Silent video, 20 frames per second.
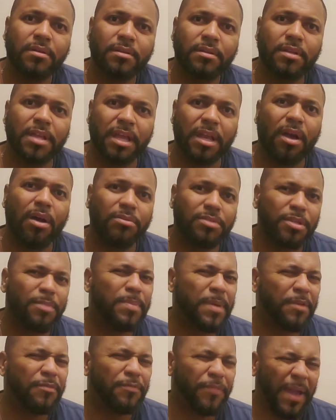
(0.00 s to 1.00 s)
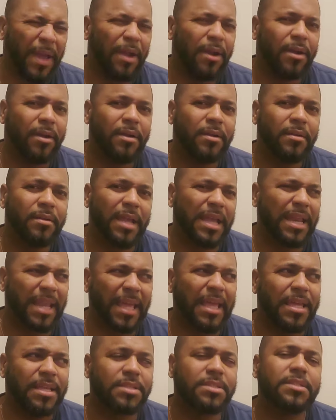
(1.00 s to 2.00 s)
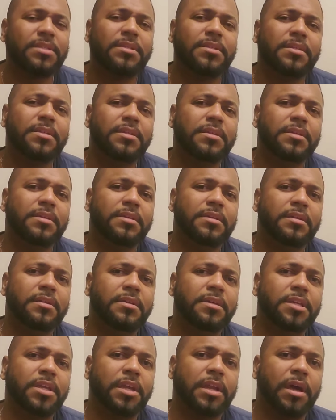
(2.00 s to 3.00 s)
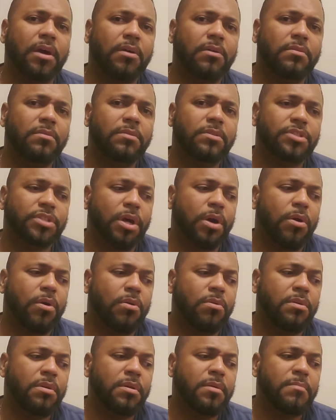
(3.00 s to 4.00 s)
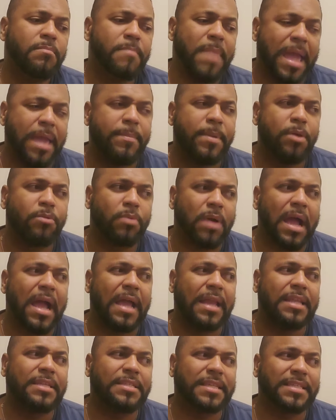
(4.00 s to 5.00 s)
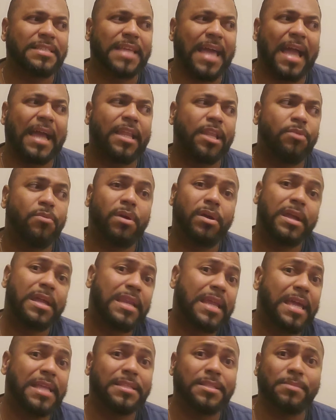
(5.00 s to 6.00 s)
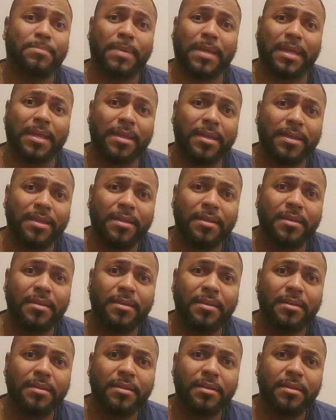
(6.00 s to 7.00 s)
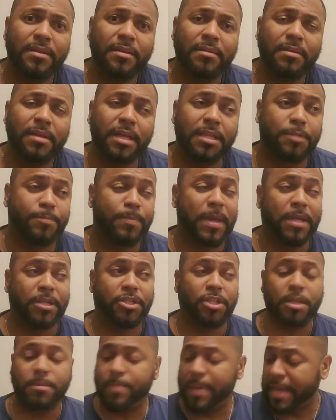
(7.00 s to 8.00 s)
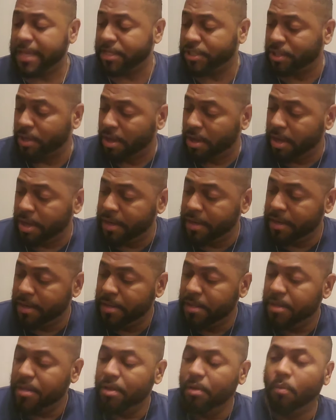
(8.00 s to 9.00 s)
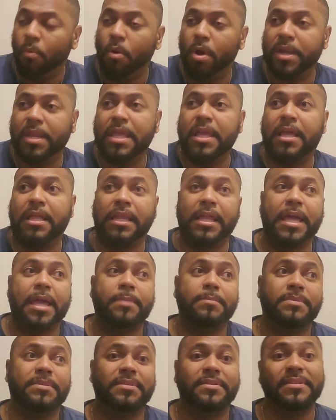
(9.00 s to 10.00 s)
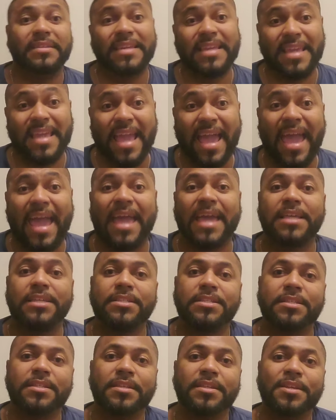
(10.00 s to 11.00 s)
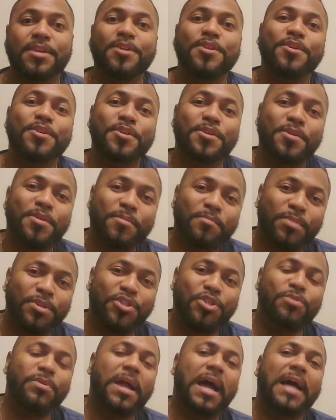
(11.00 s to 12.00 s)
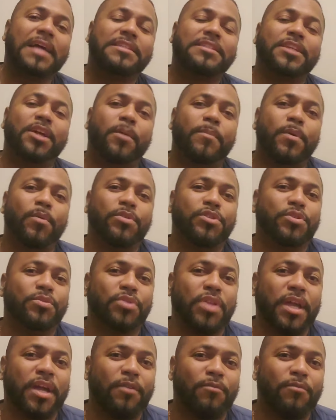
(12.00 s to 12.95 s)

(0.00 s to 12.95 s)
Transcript: You know, to be fair, it is. You know, so maybe Ryan is exactly where he needs to be, especially based on what he claims he has. But you guys tell me what you think